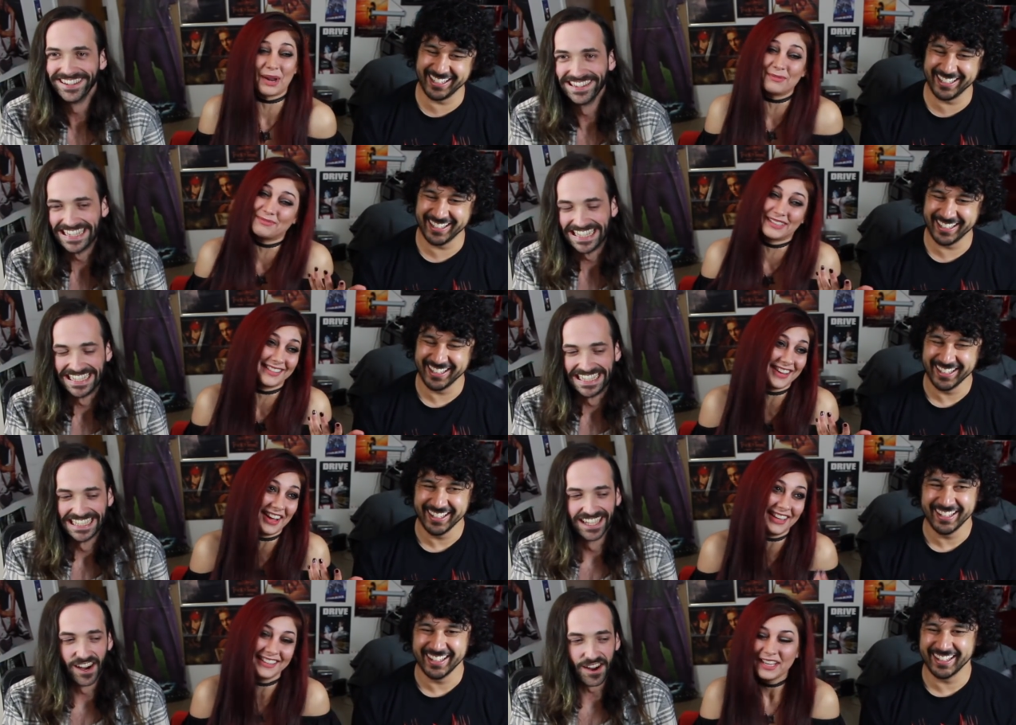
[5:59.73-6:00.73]
Speaker 1: Probably
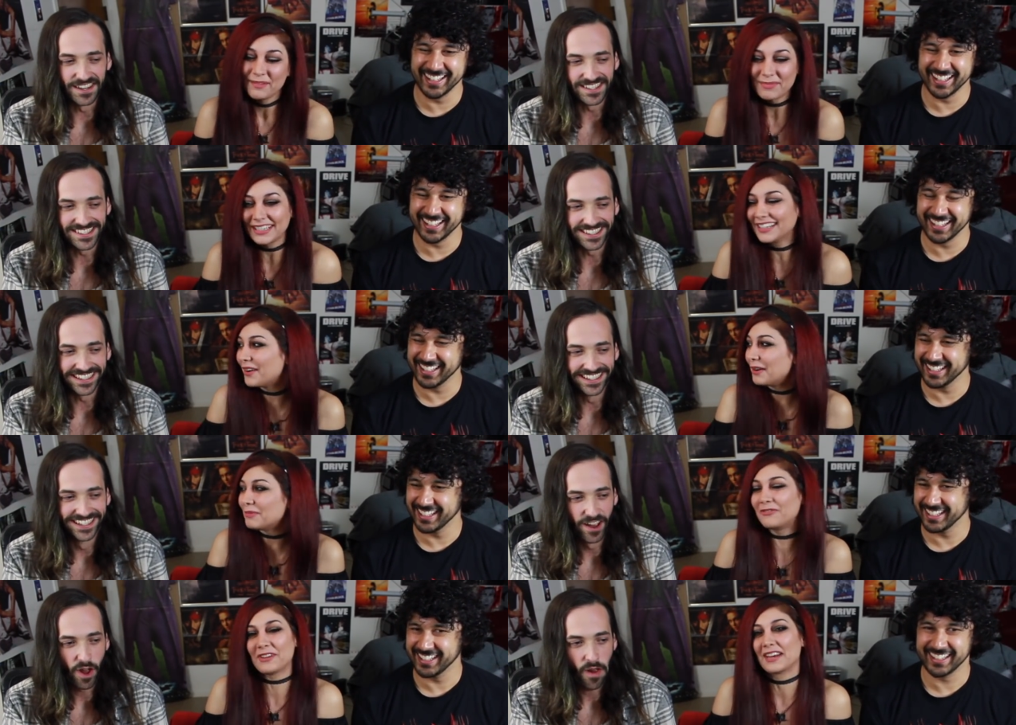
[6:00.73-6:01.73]
not. Honestly. But you know, I'm
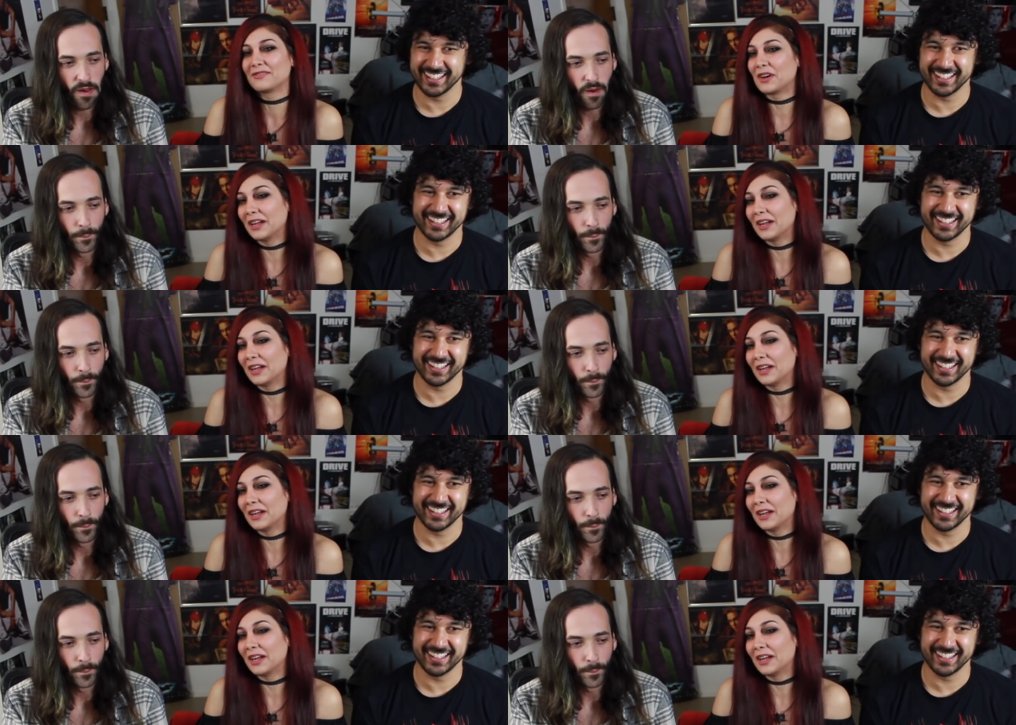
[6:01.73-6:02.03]
a fan of